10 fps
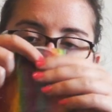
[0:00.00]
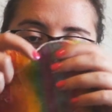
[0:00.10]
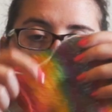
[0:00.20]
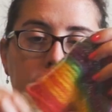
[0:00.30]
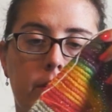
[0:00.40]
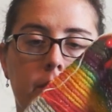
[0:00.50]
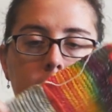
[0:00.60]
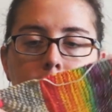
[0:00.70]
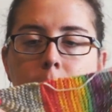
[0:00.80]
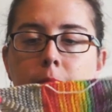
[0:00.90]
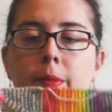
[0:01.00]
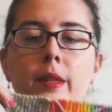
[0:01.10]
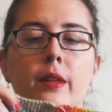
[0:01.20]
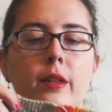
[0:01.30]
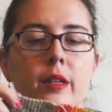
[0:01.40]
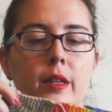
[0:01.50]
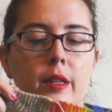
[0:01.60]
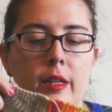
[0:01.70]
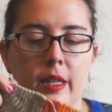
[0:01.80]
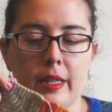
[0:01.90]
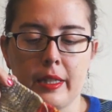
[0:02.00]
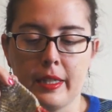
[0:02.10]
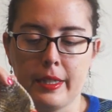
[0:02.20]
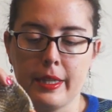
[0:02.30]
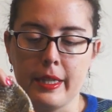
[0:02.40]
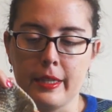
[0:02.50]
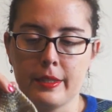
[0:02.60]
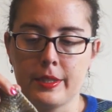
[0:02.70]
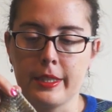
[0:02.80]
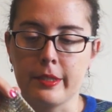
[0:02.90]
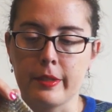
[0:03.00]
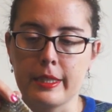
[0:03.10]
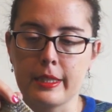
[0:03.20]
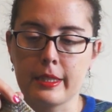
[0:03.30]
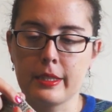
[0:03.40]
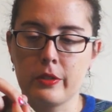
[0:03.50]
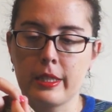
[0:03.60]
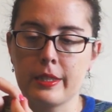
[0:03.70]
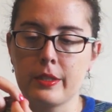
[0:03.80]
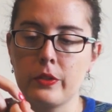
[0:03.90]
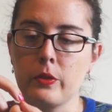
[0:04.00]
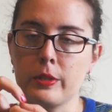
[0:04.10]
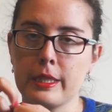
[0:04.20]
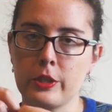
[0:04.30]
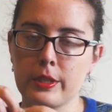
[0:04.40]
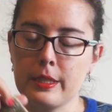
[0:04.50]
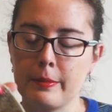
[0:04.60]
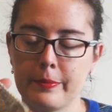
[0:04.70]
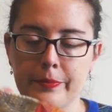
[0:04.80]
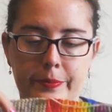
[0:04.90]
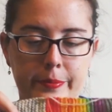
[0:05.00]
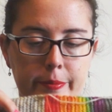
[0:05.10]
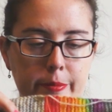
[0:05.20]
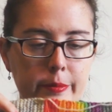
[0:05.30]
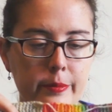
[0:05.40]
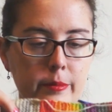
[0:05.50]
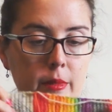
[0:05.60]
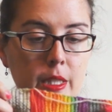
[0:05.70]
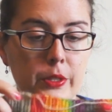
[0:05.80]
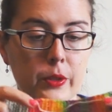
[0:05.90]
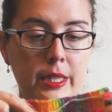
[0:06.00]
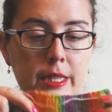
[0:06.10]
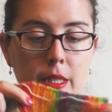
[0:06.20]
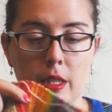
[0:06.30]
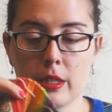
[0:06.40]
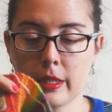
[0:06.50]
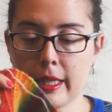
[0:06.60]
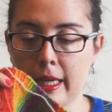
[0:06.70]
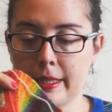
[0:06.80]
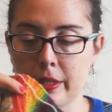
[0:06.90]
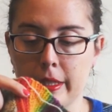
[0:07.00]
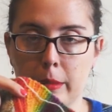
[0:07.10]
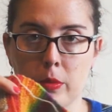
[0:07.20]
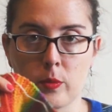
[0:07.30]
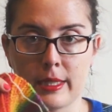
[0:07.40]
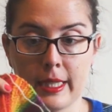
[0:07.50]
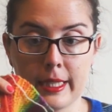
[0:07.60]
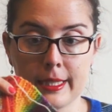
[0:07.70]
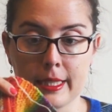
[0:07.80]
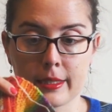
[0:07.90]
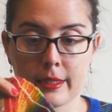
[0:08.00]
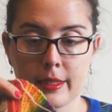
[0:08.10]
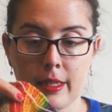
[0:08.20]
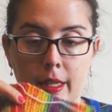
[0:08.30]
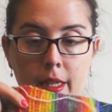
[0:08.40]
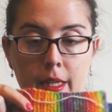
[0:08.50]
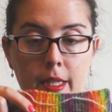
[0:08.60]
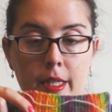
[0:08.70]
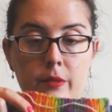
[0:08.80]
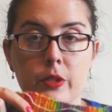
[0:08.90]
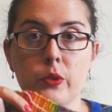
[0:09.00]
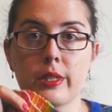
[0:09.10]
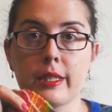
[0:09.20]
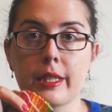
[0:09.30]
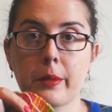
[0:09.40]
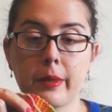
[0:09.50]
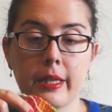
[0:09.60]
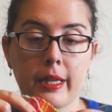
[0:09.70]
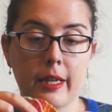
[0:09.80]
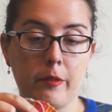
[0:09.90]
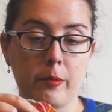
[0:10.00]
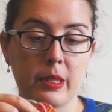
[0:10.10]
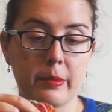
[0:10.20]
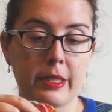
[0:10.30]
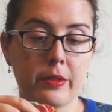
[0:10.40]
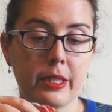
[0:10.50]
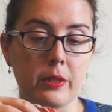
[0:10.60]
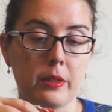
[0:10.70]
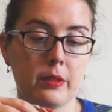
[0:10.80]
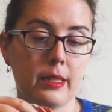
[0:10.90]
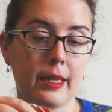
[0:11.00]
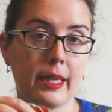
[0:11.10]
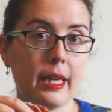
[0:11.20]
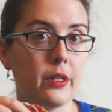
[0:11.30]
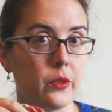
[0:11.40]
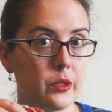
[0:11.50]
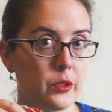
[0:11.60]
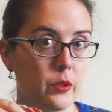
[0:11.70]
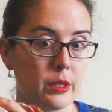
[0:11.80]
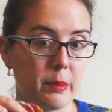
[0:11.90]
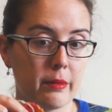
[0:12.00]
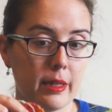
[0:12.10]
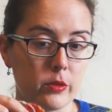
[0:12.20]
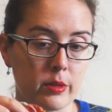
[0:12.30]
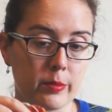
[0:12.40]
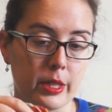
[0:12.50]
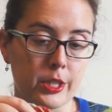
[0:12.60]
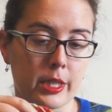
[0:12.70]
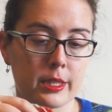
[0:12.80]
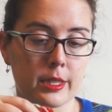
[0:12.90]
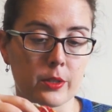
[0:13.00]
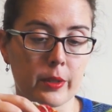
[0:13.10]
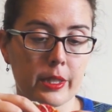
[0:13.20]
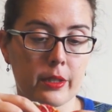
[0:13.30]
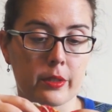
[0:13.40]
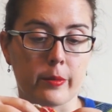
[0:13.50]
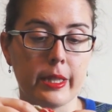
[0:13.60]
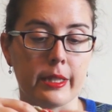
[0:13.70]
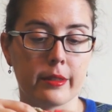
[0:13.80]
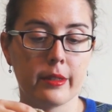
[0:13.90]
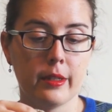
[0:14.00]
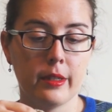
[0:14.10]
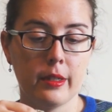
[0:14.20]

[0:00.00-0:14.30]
that right angle, and then knit, decreasing until you get to no stitches. So this long cast on number was 96, and I was using a 3.5mm needle, and I had all those notes in my Ravelry project. So I thought, great,